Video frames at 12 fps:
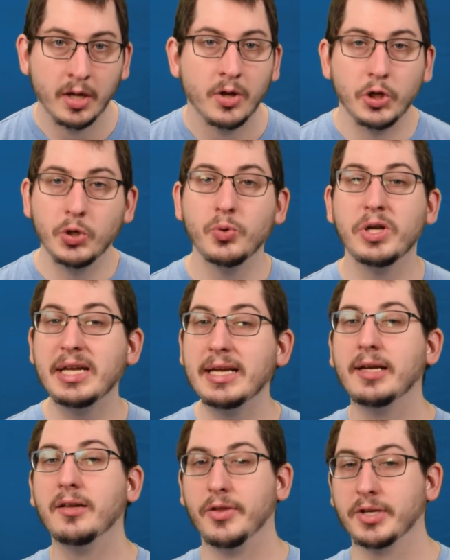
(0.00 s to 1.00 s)
You
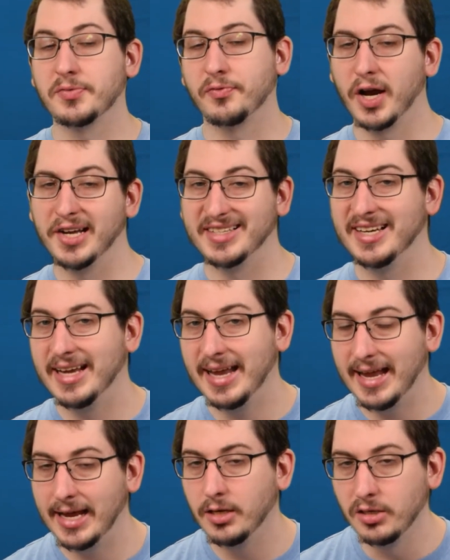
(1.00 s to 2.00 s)
need this phrasing
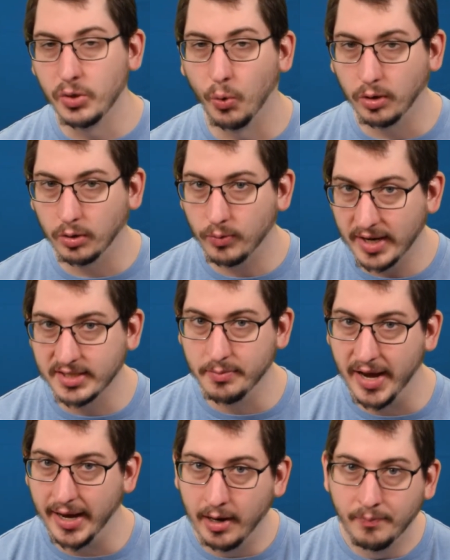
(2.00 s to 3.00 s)
in your
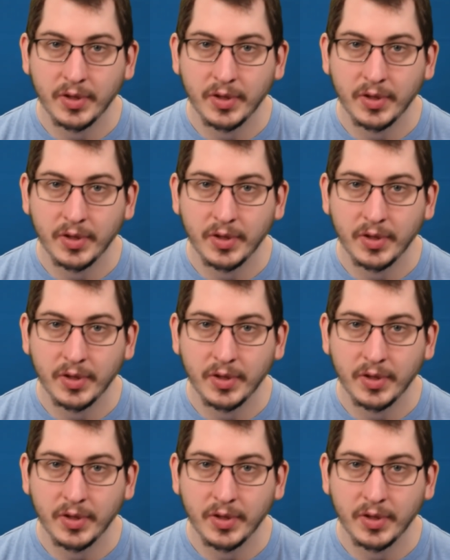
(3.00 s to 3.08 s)
resume.